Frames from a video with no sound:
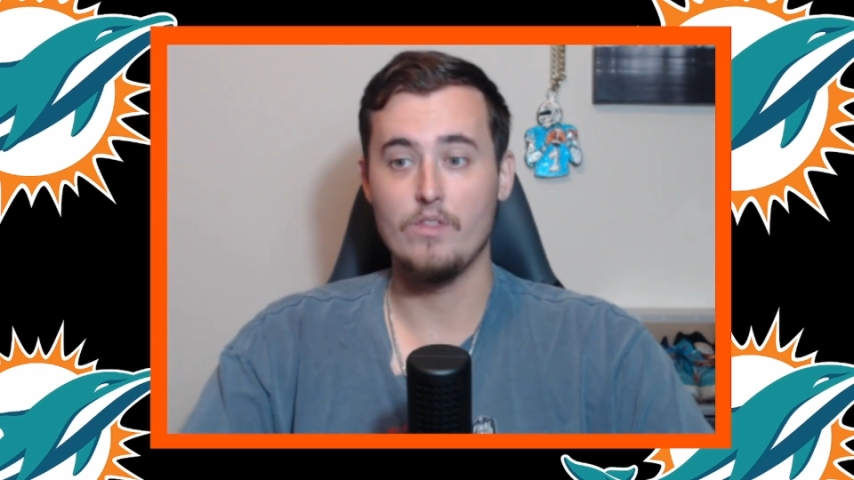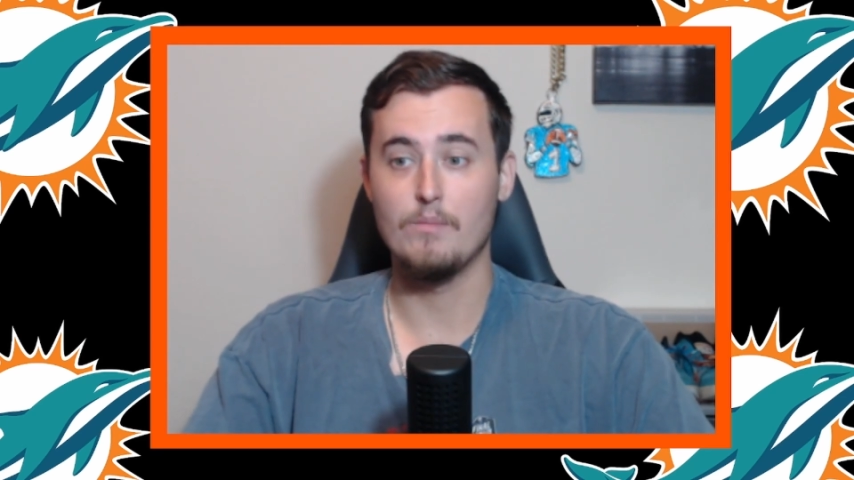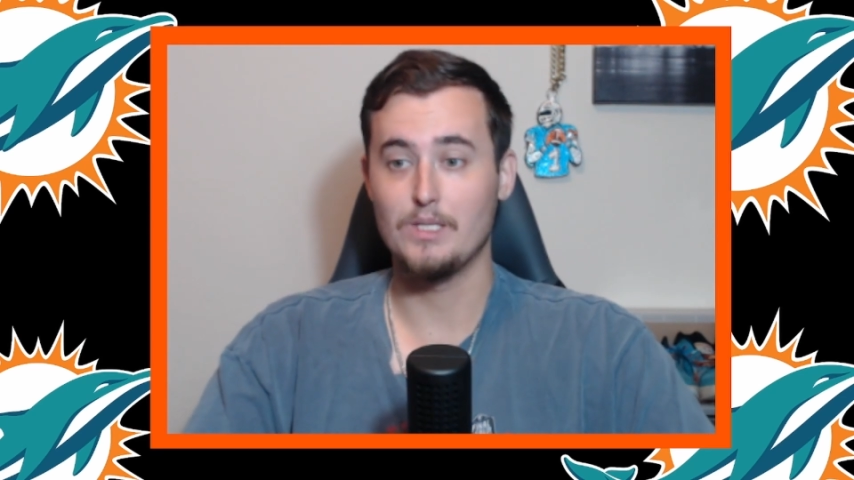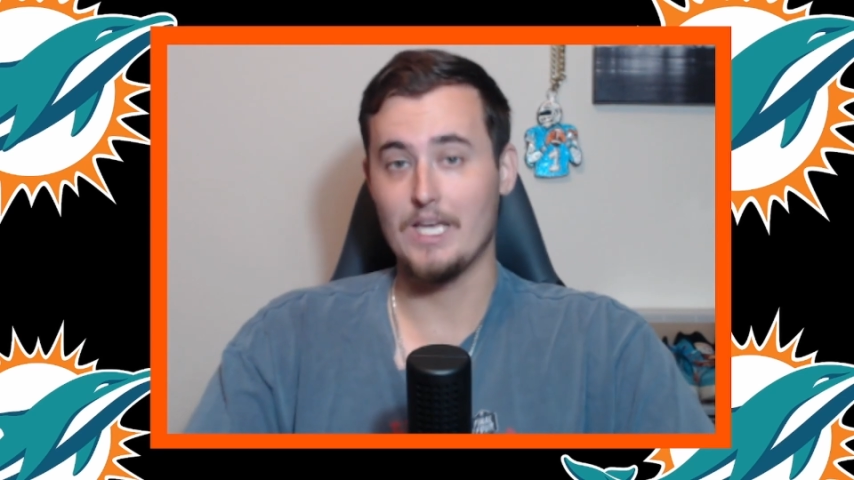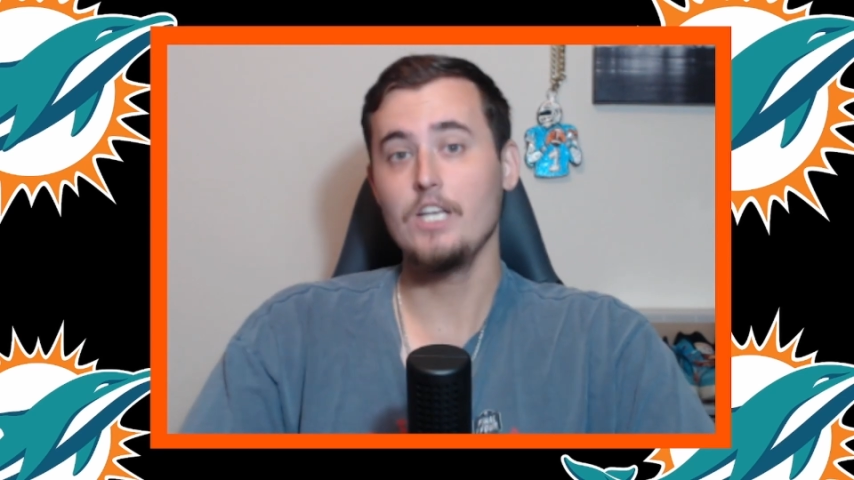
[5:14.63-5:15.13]
them
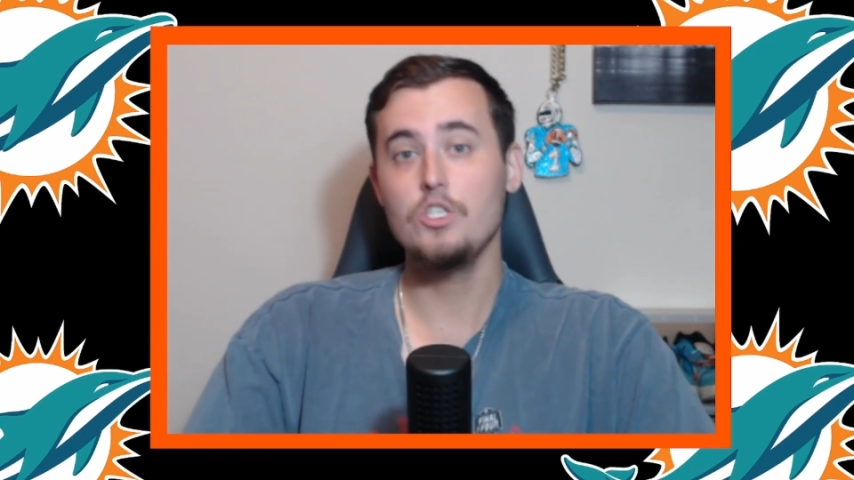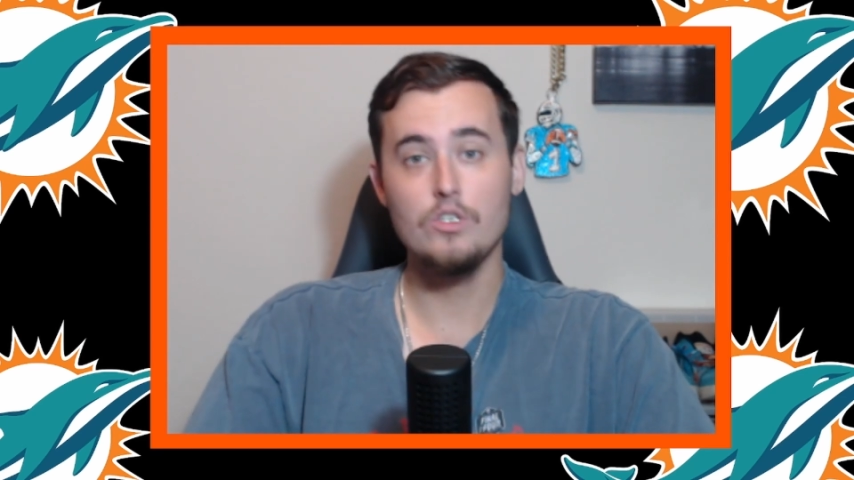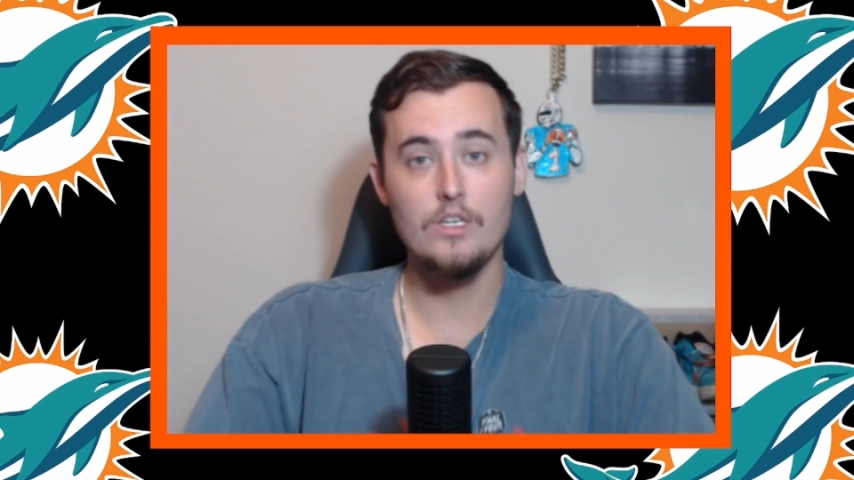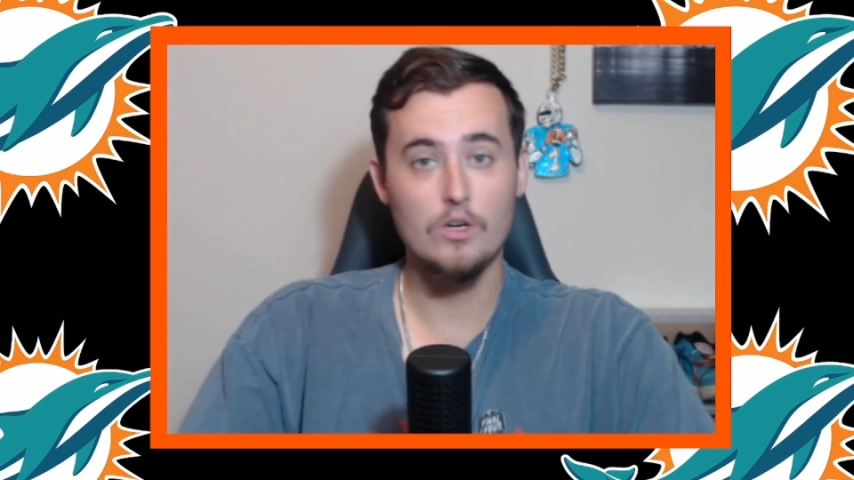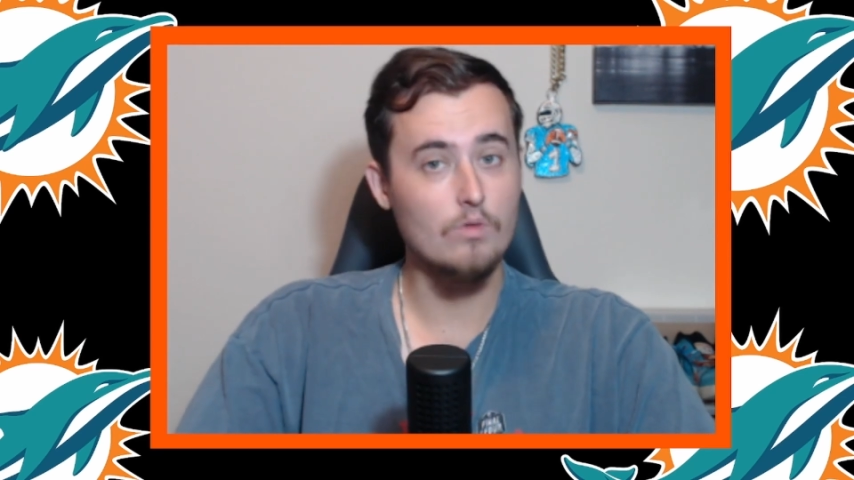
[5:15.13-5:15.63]

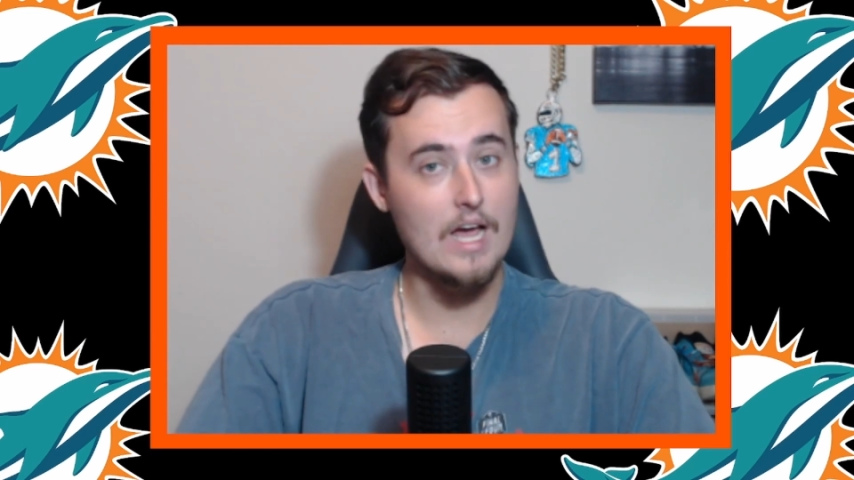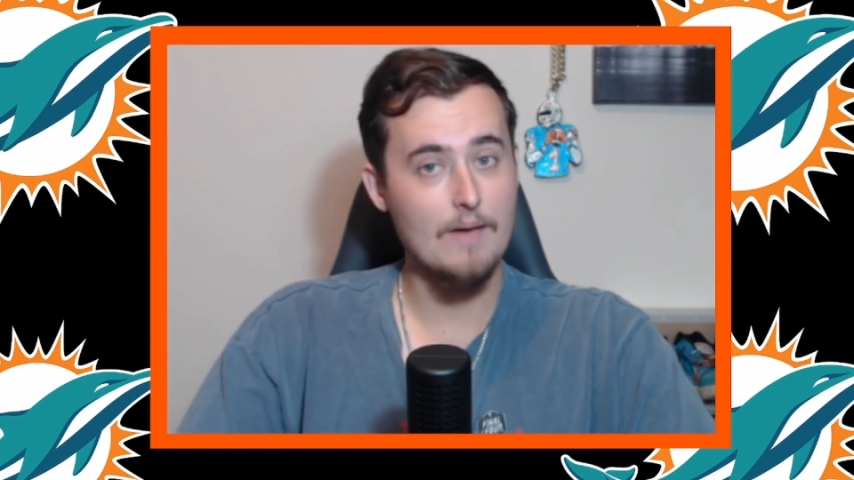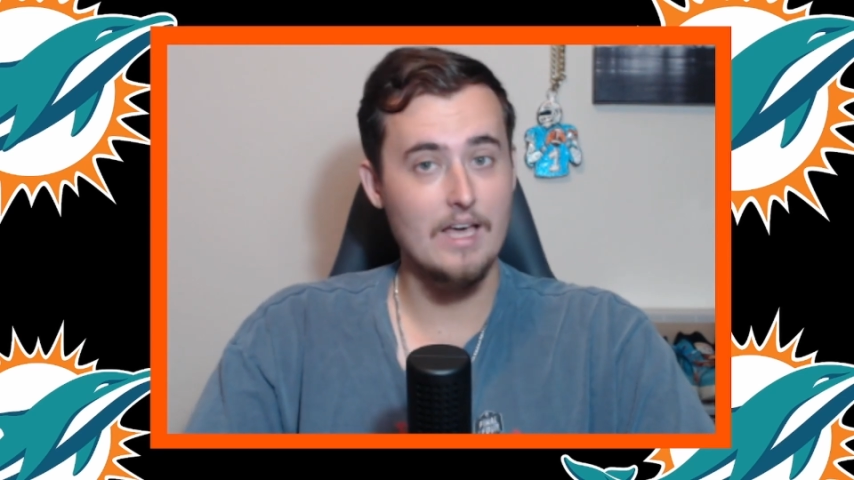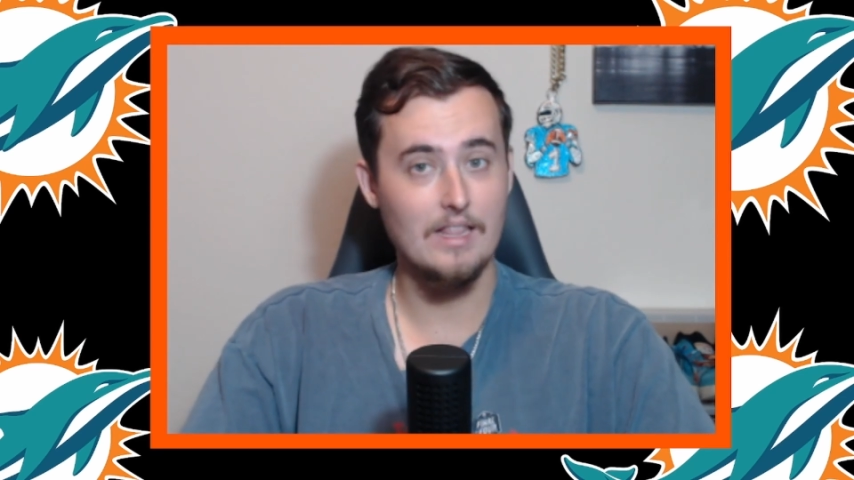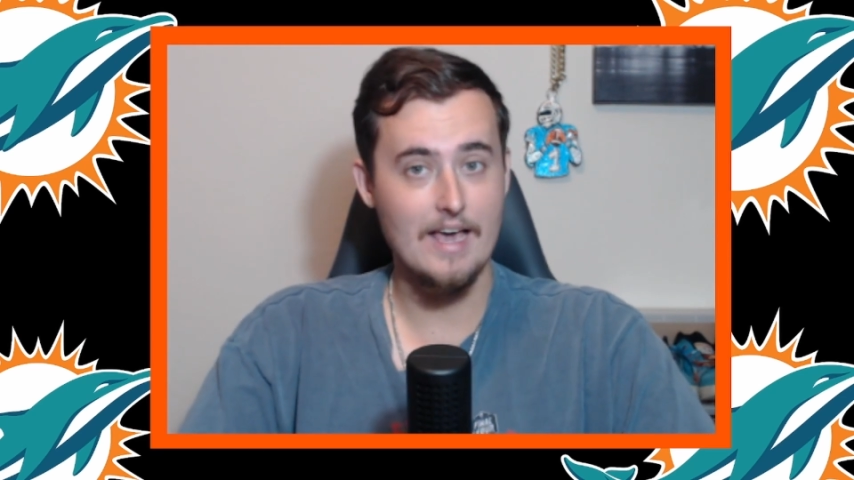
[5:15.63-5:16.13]
potentially to
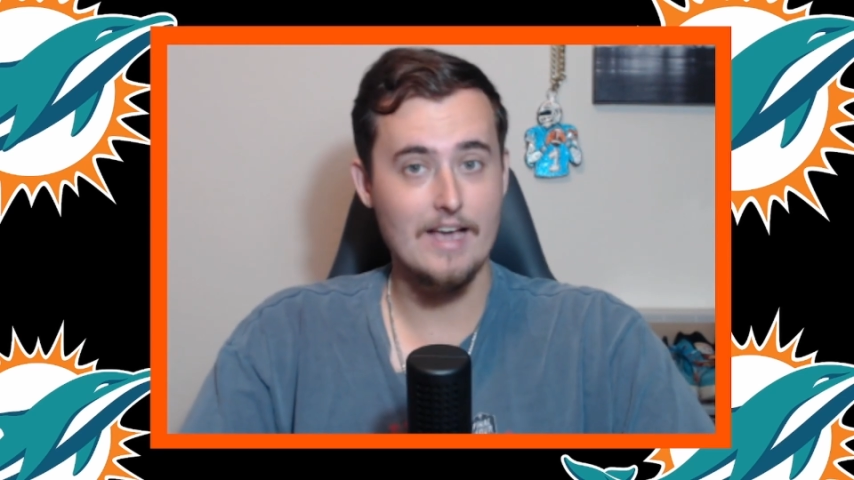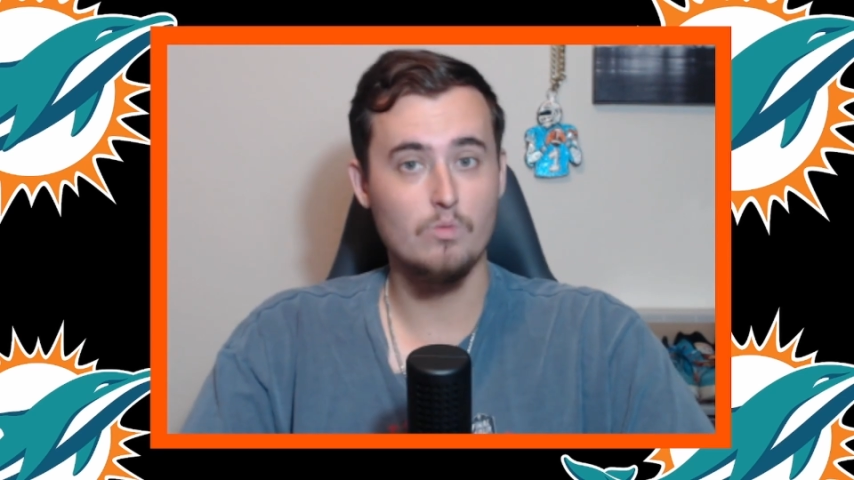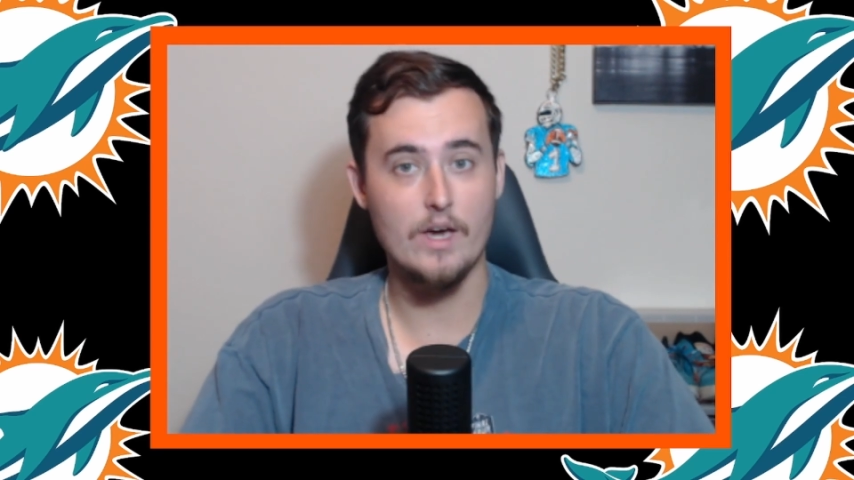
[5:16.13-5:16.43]
grab that last